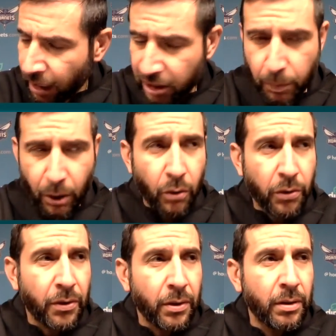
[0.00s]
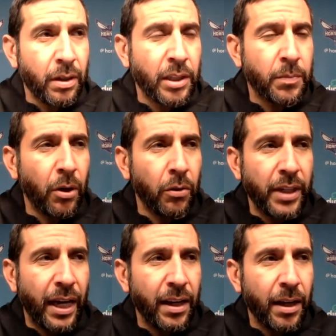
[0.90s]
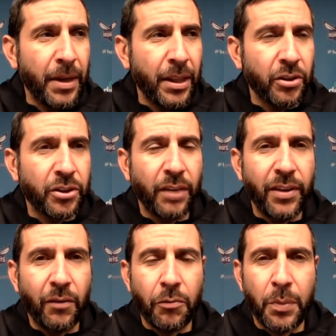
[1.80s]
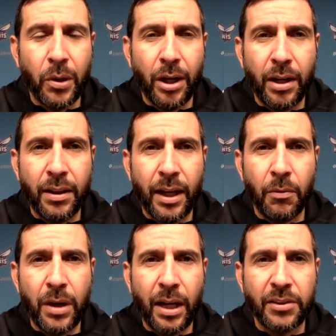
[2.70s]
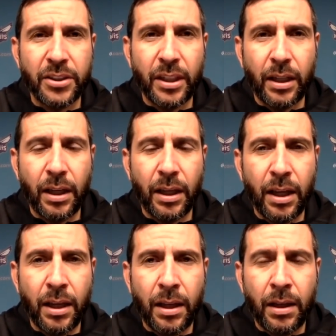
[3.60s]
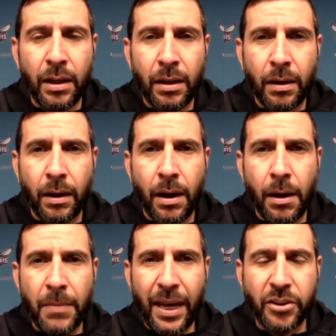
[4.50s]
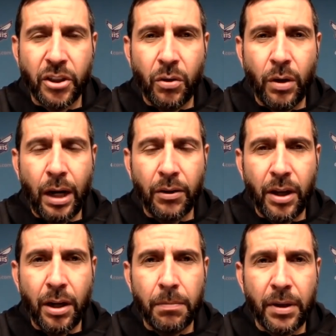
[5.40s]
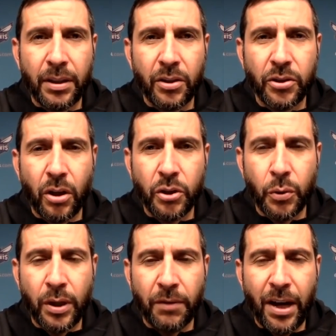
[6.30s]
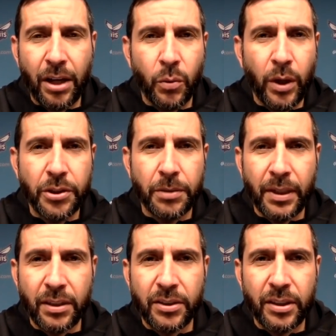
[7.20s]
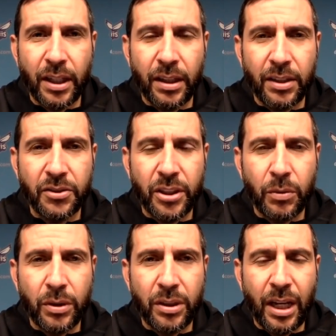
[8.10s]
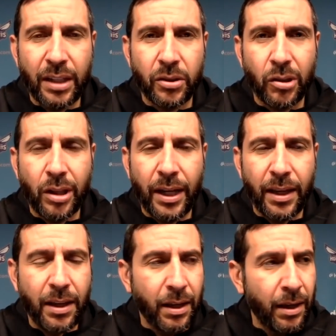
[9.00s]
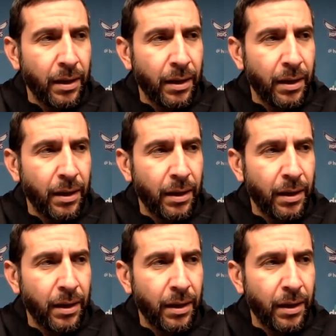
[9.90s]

It's both. It's both, Danny. I mean, there's stuff that we put in that we got to see um, executed out there, but there's also an evaluation piece. Let, let's see what these guys look like.